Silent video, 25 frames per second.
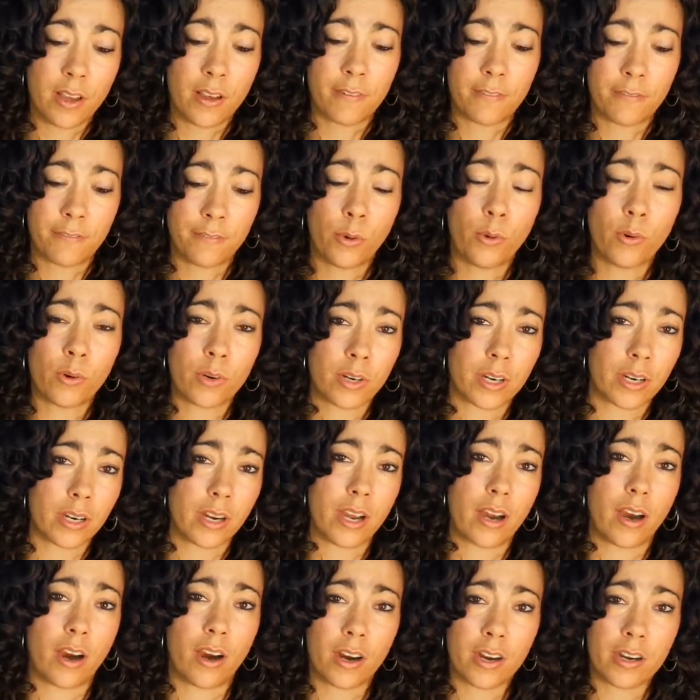4,
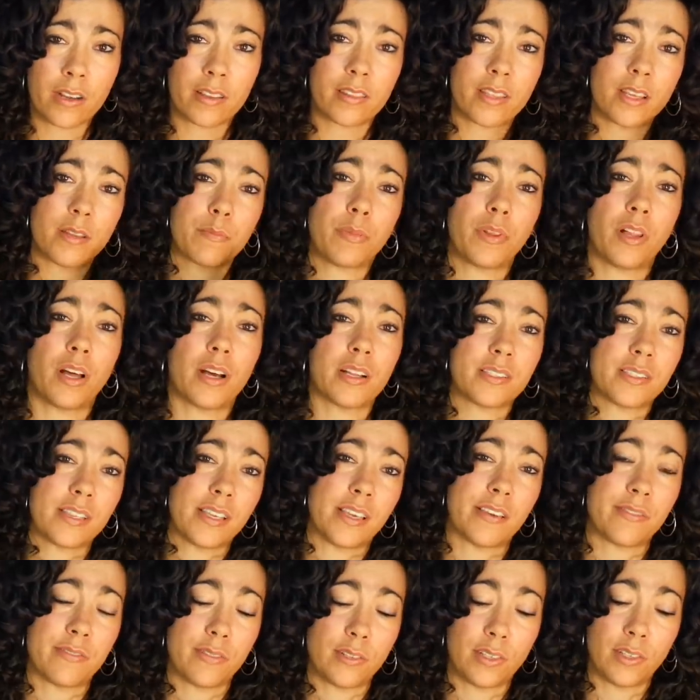a heart that plots
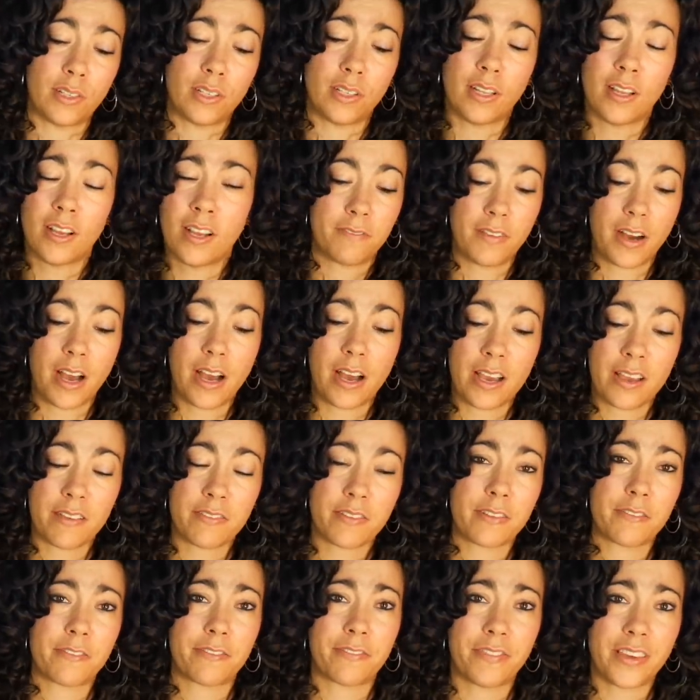evil.
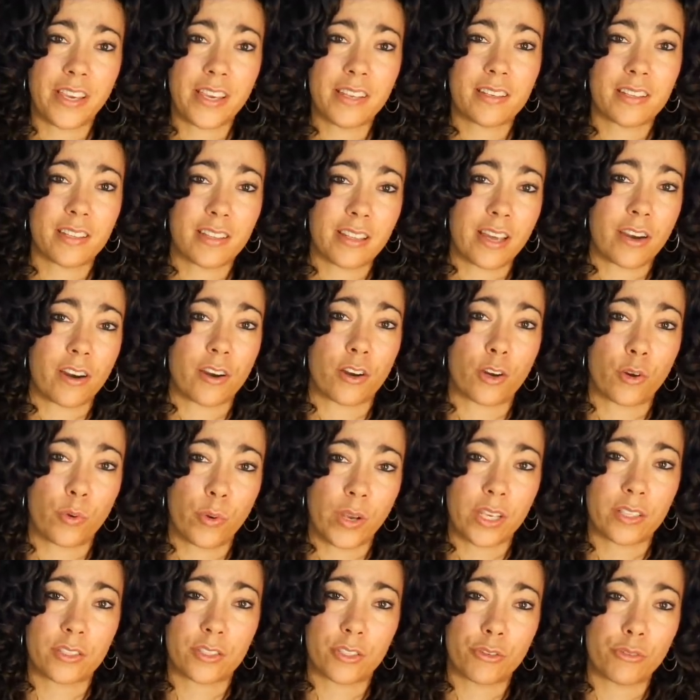5, feet that are
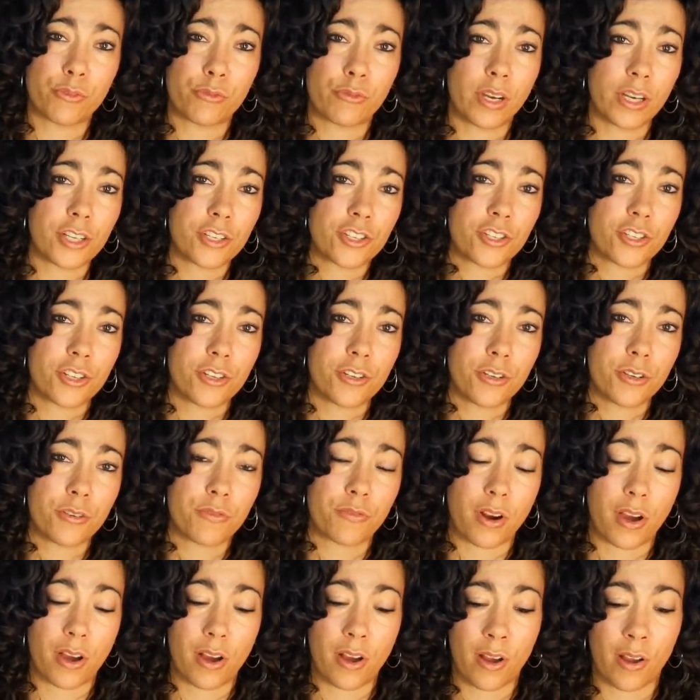quick to rush to do
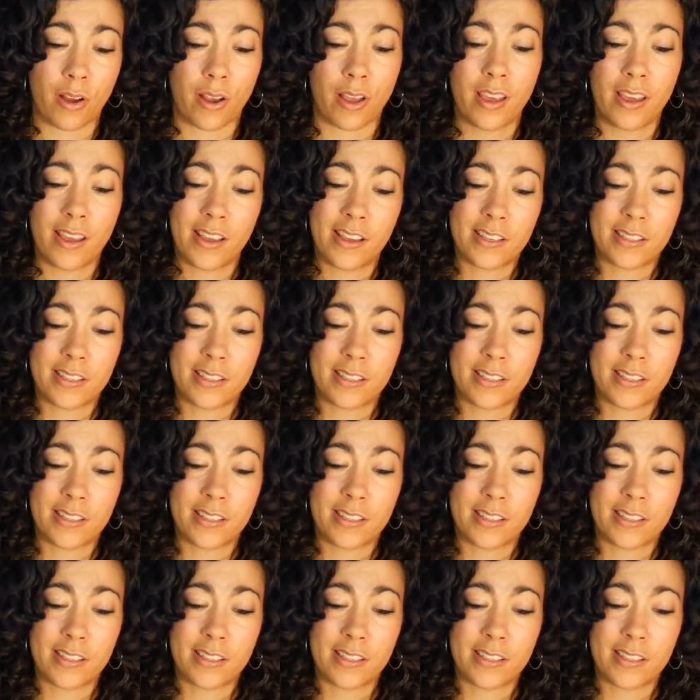wrong.